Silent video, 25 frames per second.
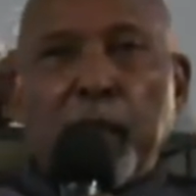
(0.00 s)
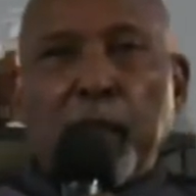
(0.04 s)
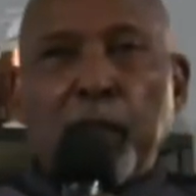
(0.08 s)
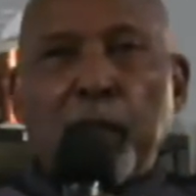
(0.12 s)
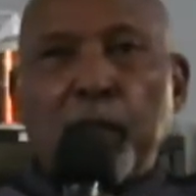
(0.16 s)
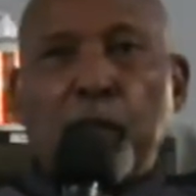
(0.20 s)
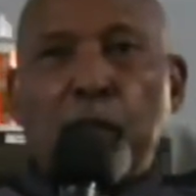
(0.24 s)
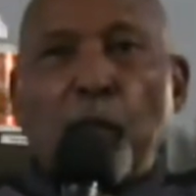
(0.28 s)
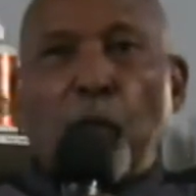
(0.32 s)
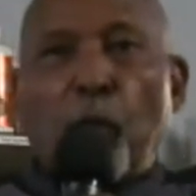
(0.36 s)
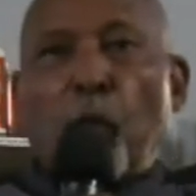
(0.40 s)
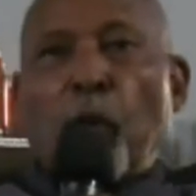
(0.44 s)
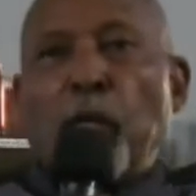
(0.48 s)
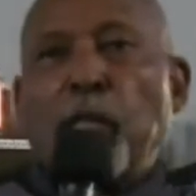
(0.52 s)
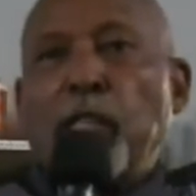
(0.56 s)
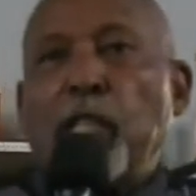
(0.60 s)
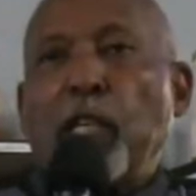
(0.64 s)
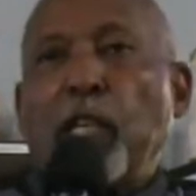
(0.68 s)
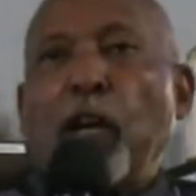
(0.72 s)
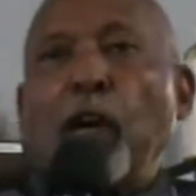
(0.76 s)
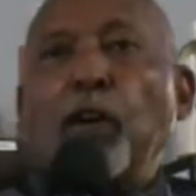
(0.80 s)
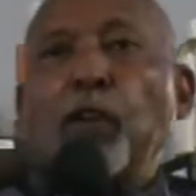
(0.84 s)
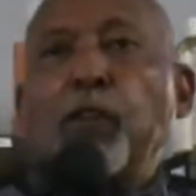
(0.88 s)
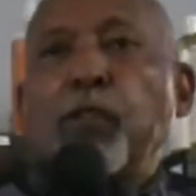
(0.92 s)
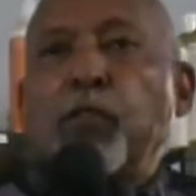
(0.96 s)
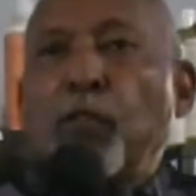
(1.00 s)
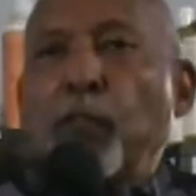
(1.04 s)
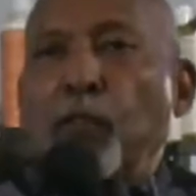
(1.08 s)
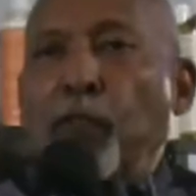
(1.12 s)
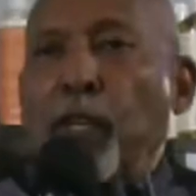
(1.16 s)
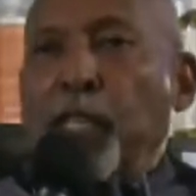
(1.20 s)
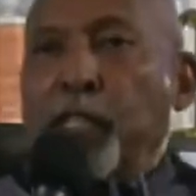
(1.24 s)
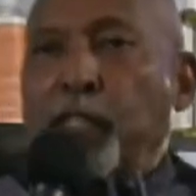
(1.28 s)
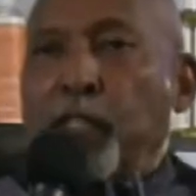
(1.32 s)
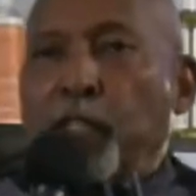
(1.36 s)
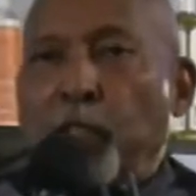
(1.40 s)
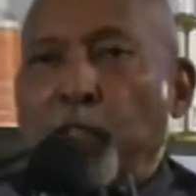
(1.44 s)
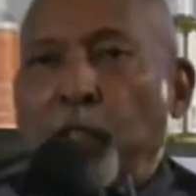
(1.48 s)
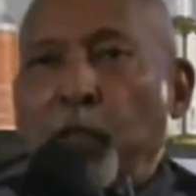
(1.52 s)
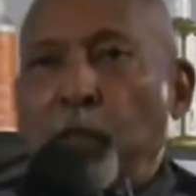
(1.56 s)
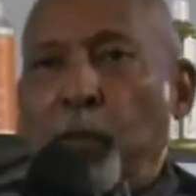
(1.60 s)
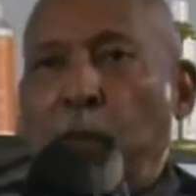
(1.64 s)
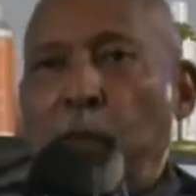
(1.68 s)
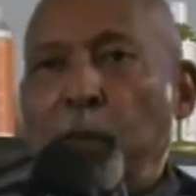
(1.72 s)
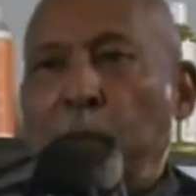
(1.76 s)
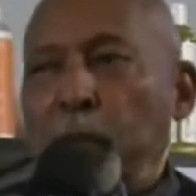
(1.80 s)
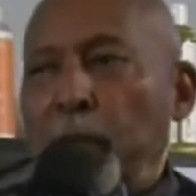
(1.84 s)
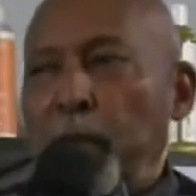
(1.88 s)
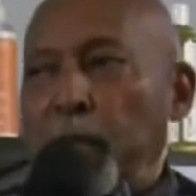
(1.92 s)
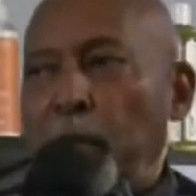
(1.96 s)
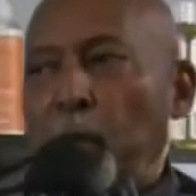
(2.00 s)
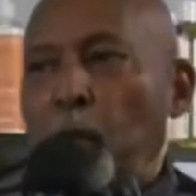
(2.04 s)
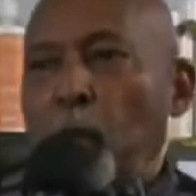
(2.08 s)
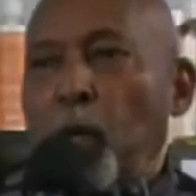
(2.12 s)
So what cultivates a human being?